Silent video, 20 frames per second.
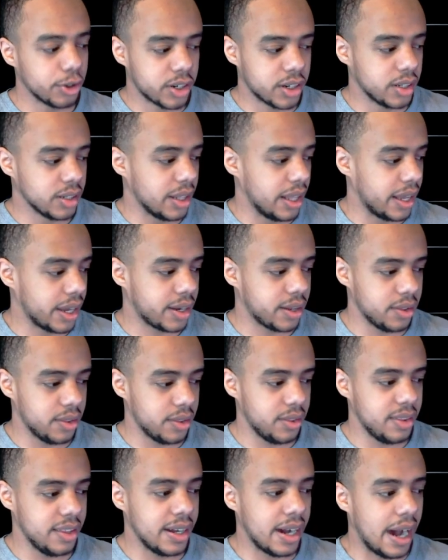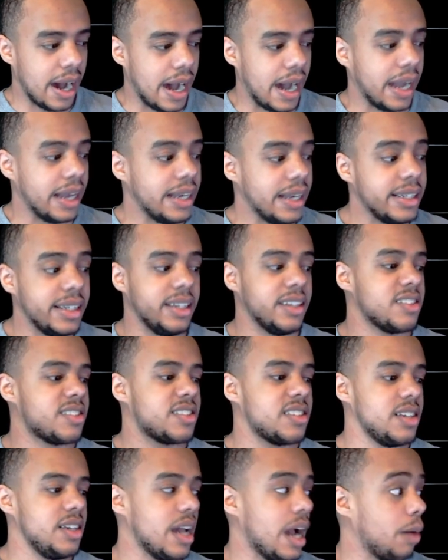Kolek, I
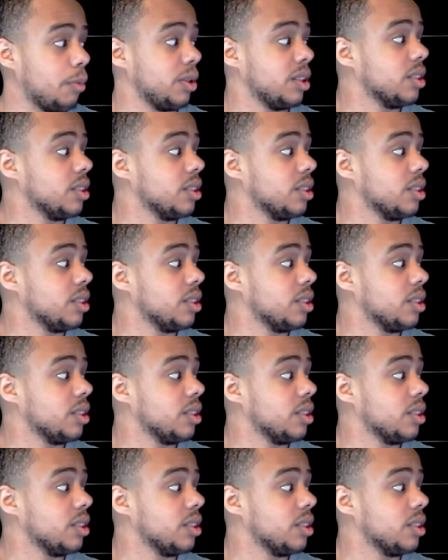would